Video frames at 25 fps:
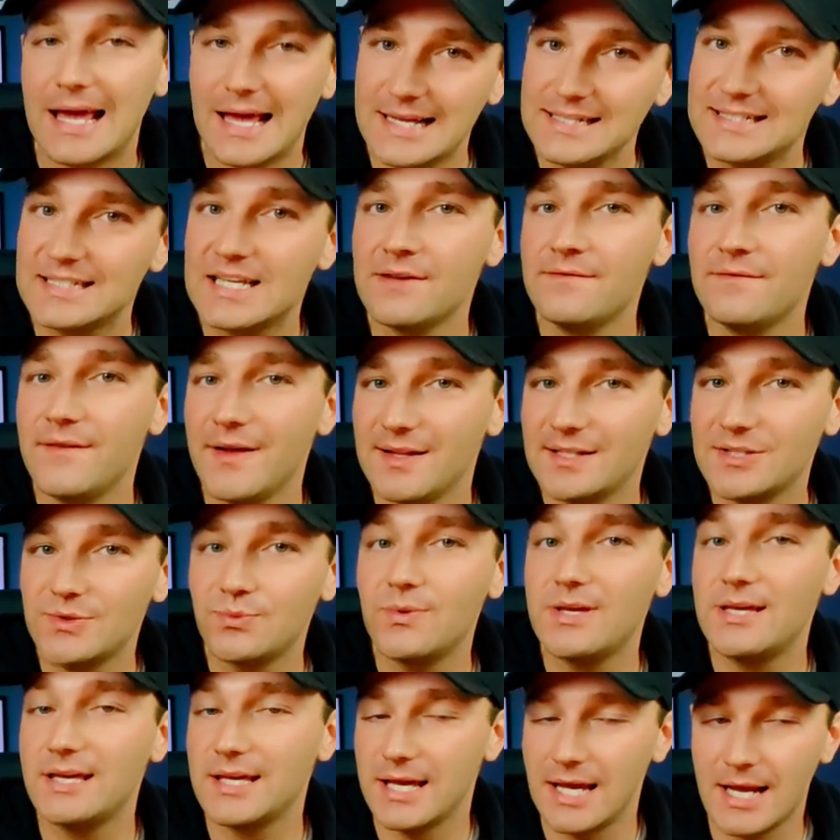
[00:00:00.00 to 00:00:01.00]
he's convinced
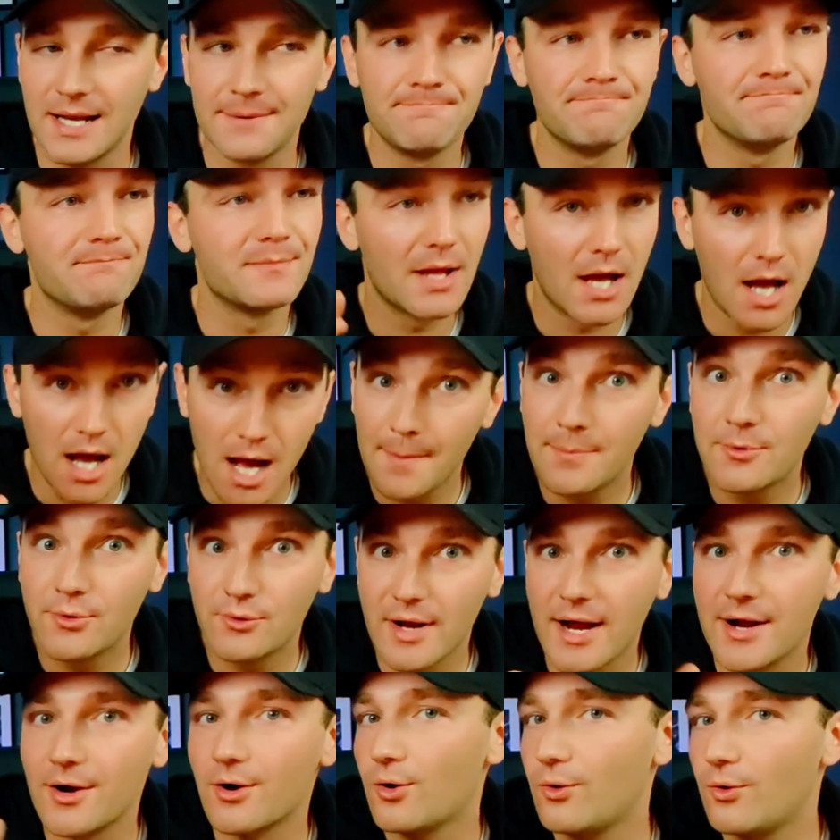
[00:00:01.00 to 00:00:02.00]
we can
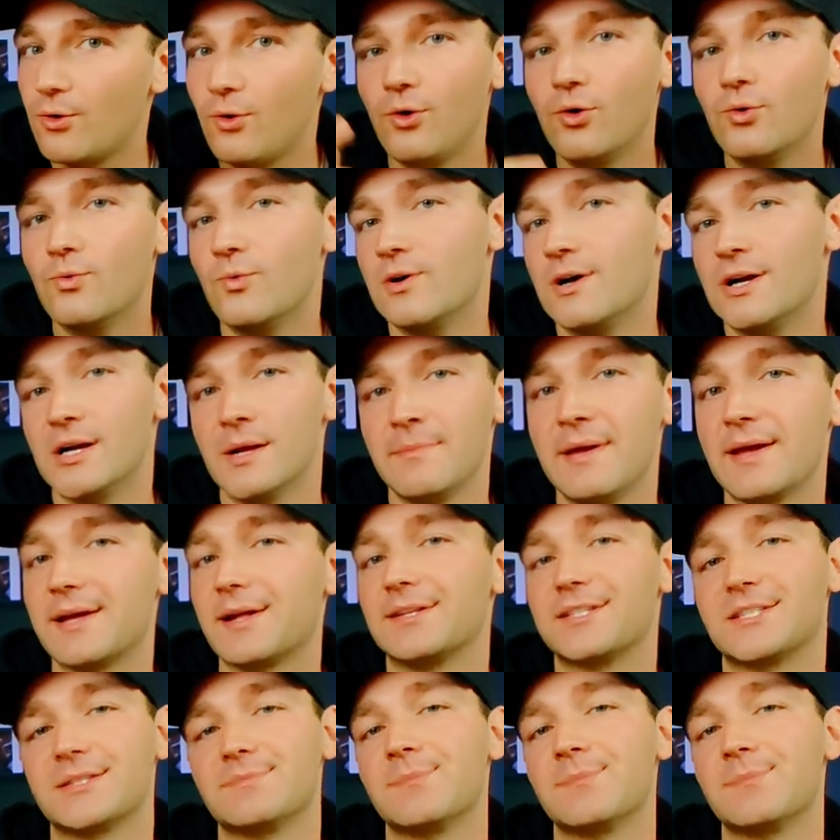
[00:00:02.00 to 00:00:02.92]
upgrade our old one and make it